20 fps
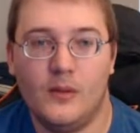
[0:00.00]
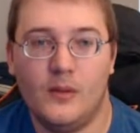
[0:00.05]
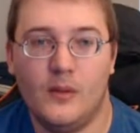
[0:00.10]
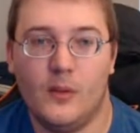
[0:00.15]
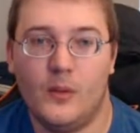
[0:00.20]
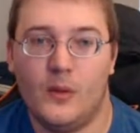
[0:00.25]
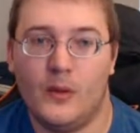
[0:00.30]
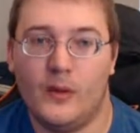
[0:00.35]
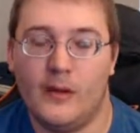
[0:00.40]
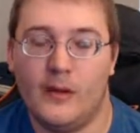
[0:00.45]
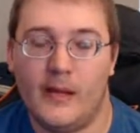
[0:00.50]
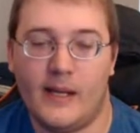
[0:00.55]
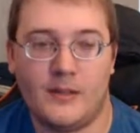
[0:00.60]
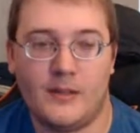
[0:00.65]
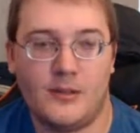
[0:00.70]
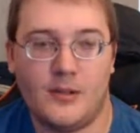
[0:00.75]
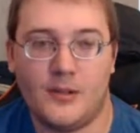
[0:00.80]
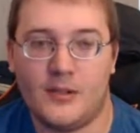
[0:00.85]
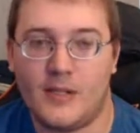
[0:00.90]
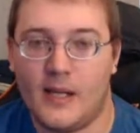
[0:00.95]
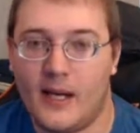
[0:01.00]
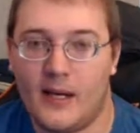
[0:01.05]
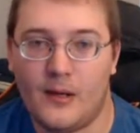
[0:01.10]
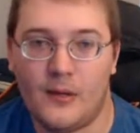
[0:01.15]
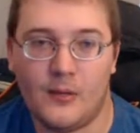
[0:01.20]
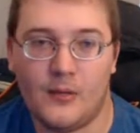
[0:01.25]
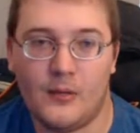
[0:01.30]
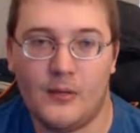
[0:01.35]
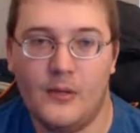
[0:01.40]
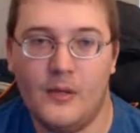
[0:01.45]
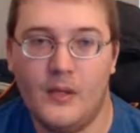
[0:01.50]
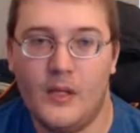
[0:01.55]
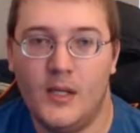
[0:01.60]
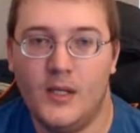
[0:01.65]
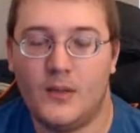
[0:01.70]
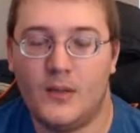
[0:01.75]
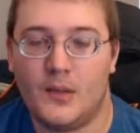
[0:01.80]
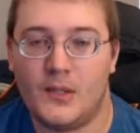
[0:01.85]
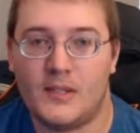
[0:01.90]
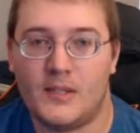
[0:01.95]
or an extra title
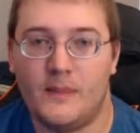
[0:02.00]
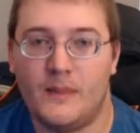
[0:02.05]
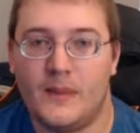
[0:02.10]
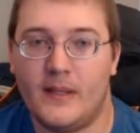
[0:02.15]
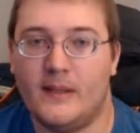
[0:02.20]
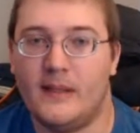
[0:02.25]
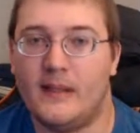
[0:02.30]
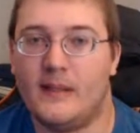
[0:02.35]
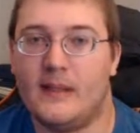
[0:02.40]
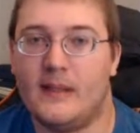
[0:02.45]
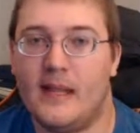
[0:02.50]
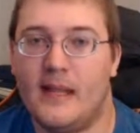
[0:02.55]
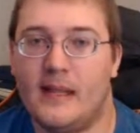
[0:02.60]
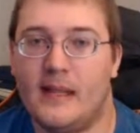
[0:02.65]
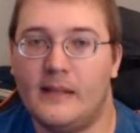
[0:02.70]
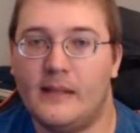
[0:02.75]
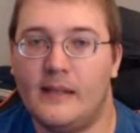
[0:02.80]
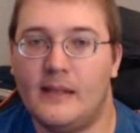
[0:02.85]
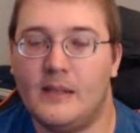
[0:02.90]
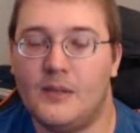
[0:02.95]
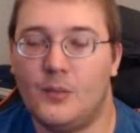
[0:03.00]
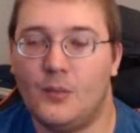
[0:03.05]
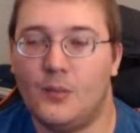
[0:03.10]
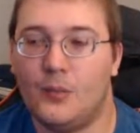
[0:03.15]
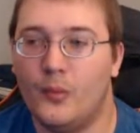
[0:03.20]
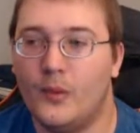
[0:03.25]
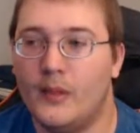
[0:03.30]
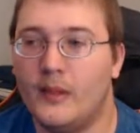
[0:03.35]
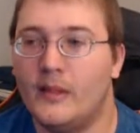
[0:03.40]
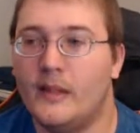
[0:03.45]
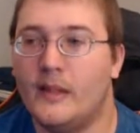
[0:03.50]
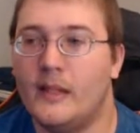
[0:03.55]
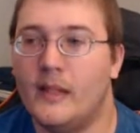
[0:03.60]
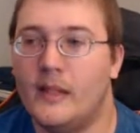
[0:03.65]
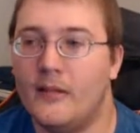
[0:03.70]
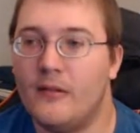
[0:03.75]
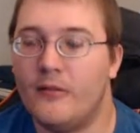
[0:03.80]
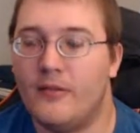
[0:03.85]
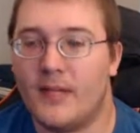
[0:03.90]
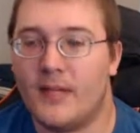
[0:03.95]
or something like that is really going
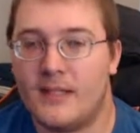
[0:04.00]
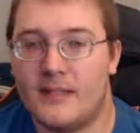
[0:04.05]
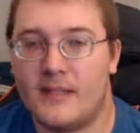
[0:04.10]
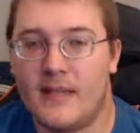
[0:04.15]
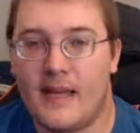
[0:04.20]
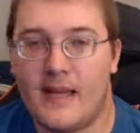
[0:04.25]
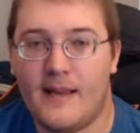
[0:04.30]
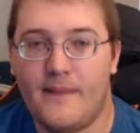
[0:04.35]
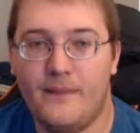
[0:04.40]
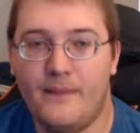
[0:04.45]
to fix that.